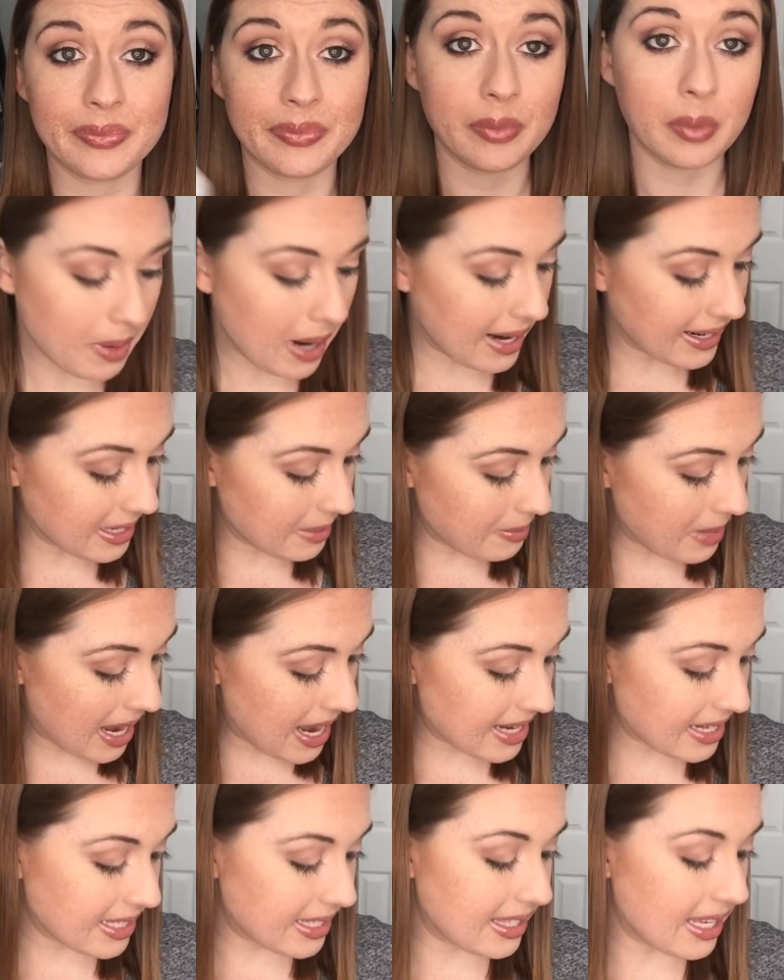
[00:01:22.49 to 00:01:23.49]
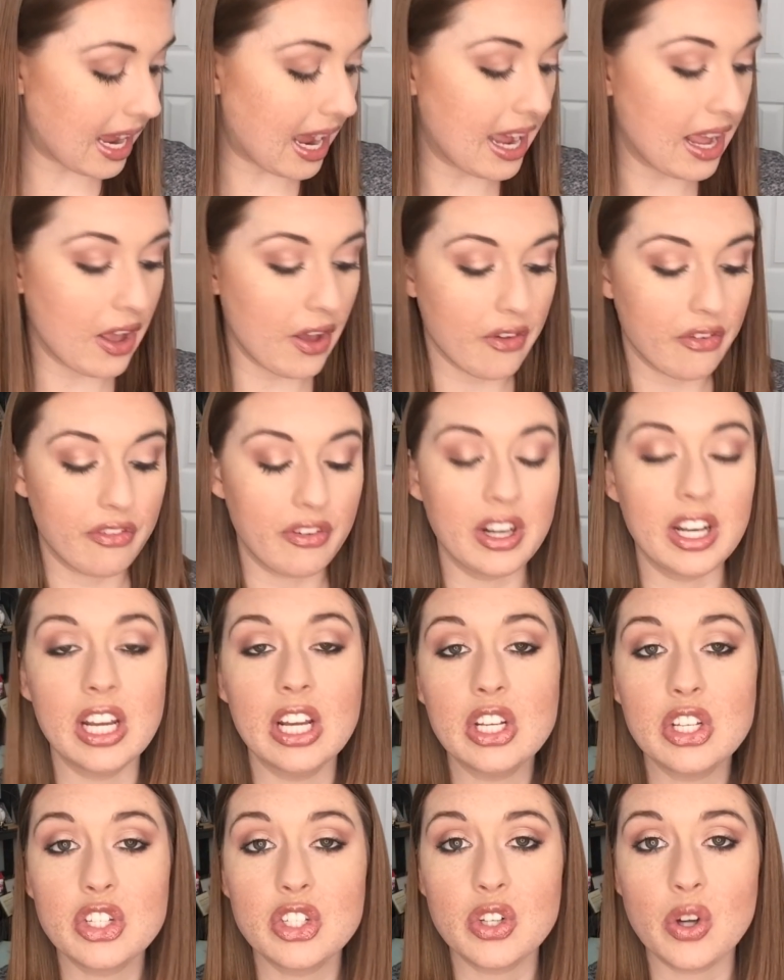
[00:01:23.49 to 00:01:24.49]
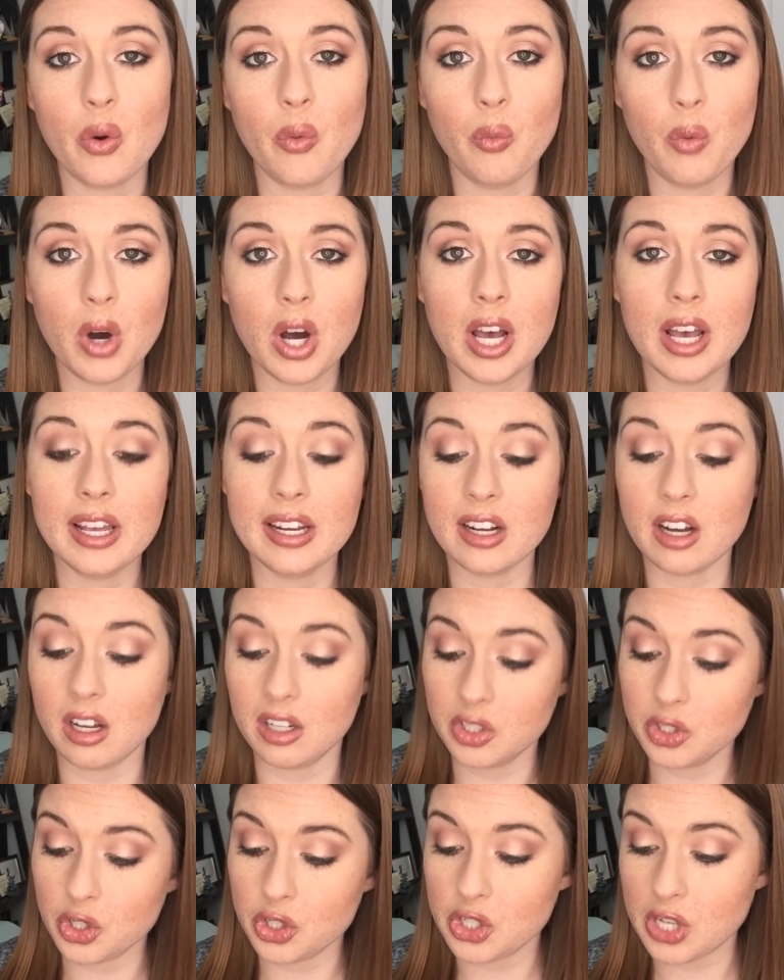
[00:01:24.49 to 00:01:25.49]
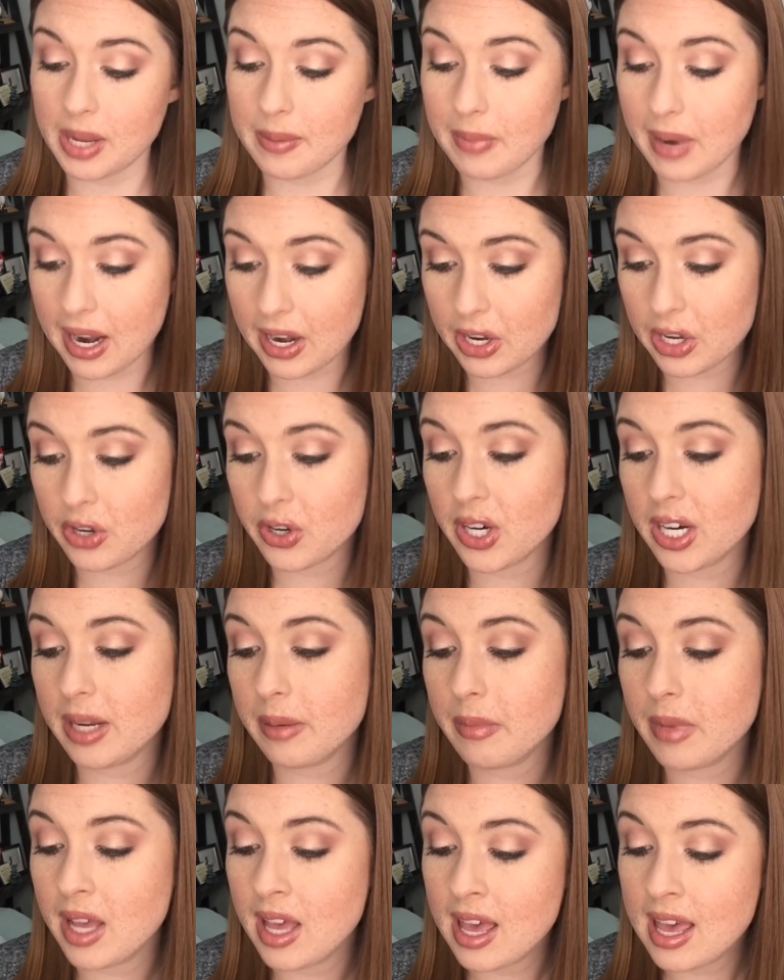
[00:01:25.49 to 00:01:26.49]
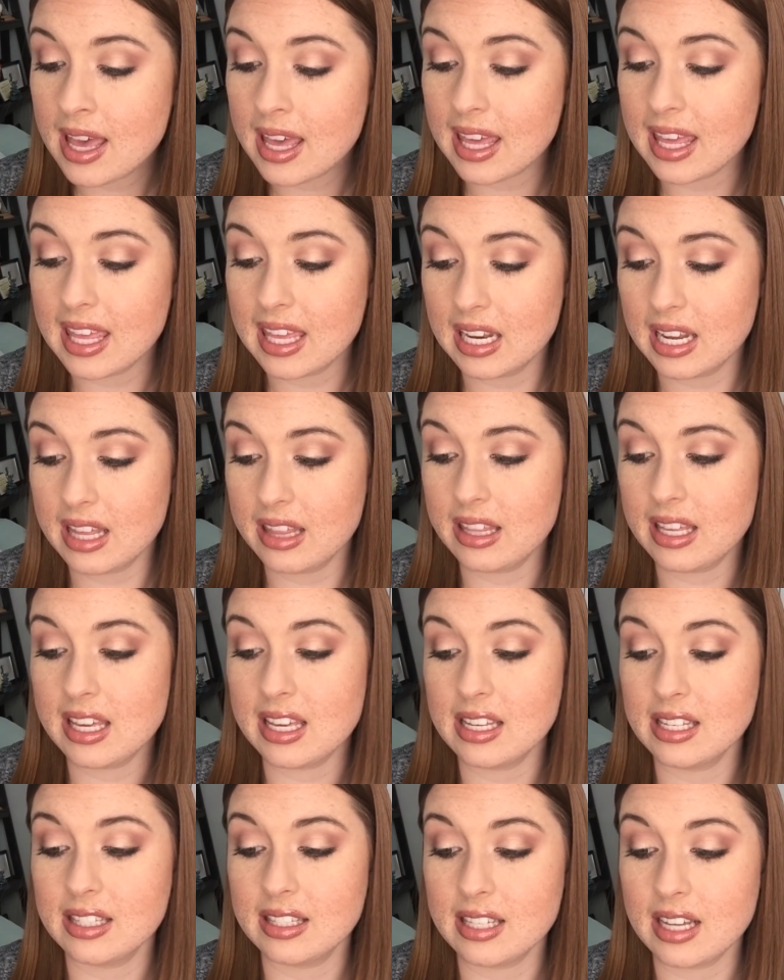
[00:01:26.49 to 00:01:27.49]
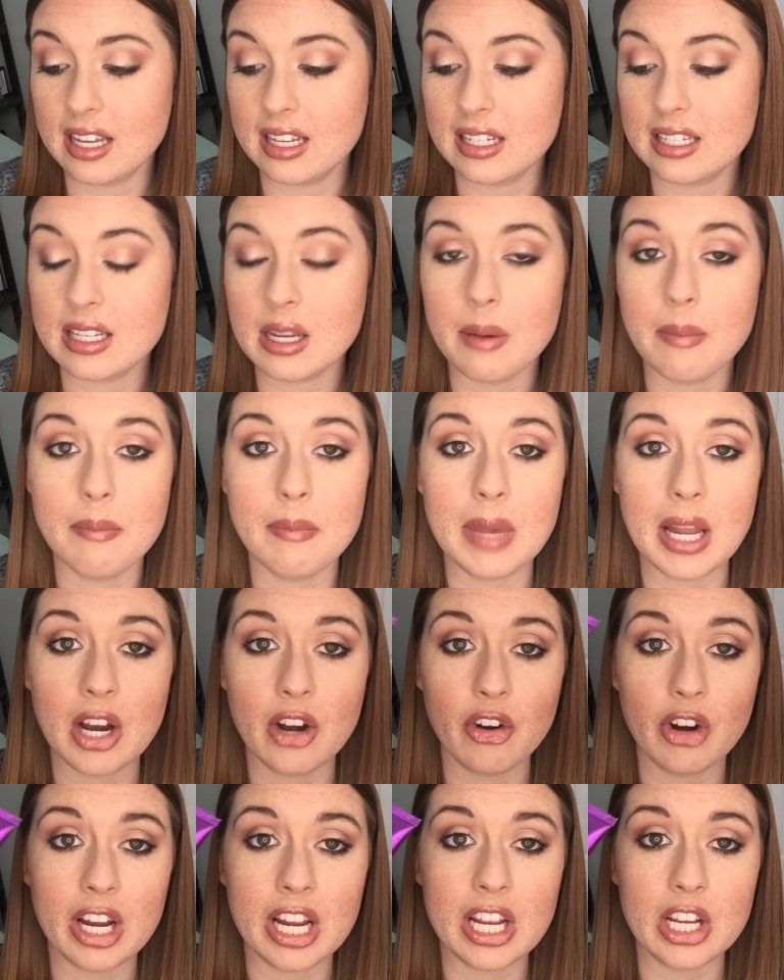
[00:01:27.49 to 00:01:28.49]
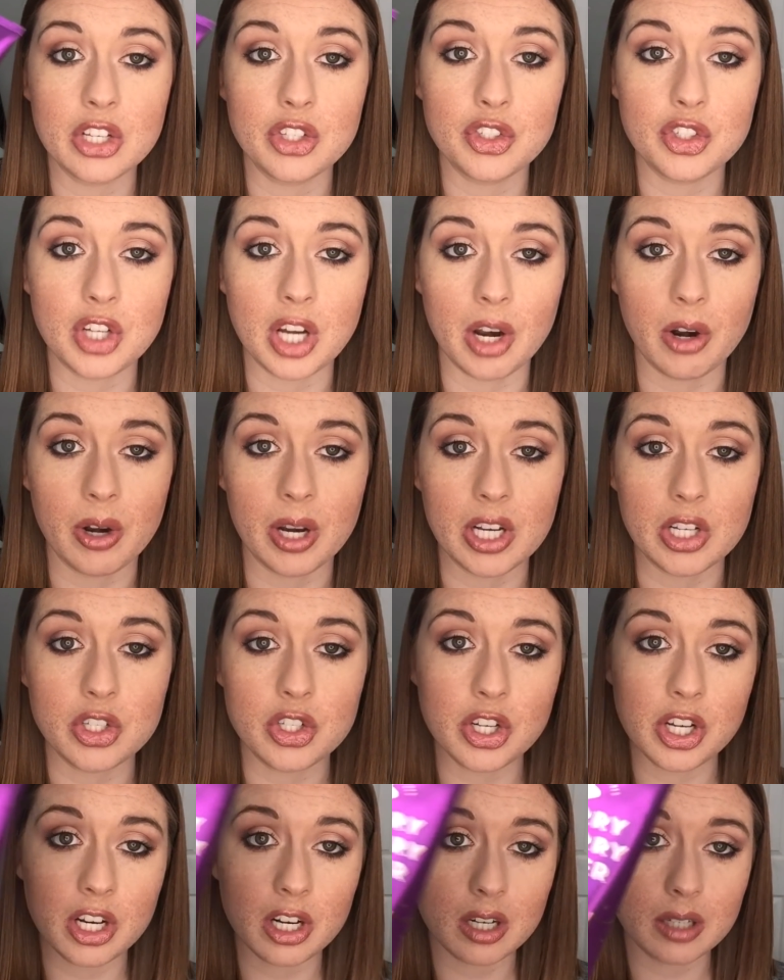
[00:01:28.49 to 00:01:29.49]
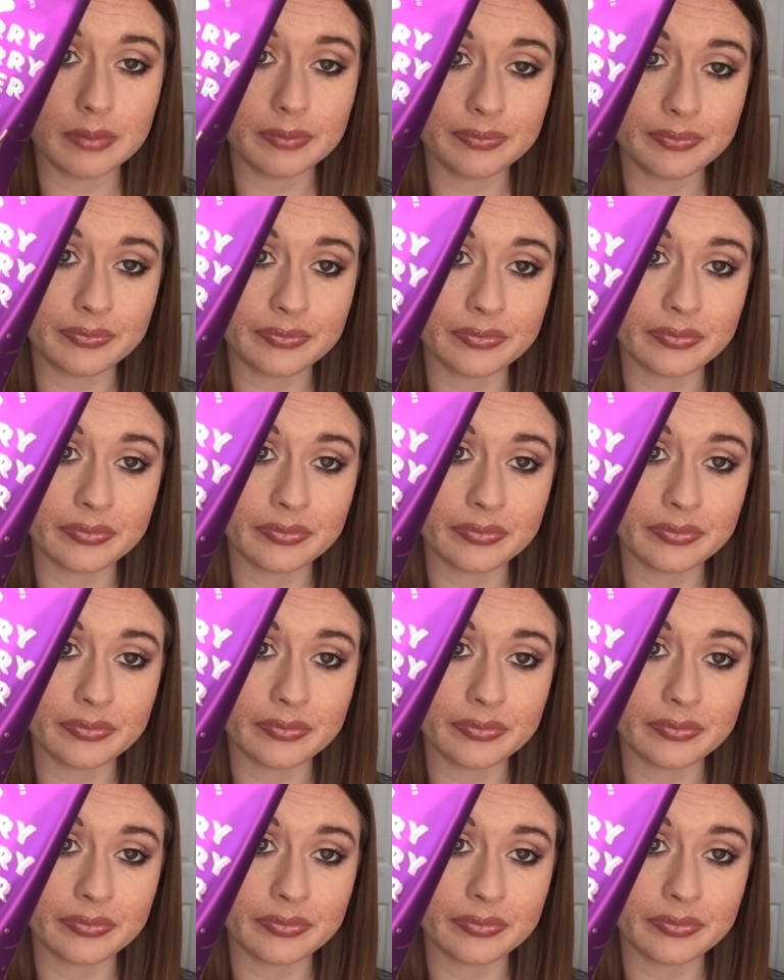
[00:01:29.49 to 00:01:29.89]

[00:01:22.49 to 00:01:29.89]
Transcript: Two PocketBacs. I finished one Ultra Shea Body Cream in the scent Mary Cherry Cheer.